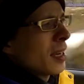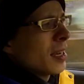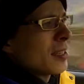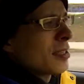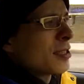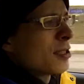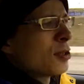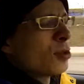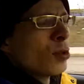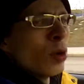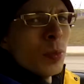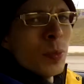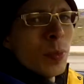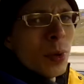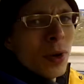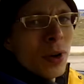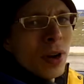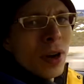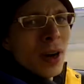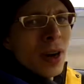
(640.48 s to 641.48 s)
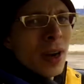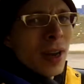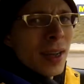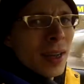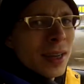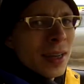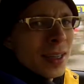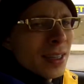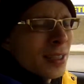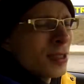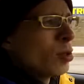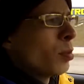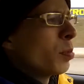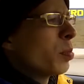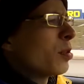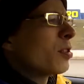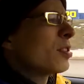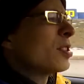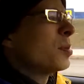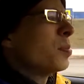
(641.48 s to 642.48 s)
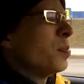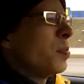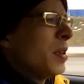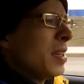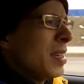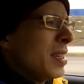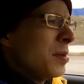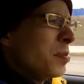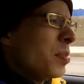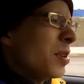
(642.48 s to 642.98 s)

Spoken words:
super speed,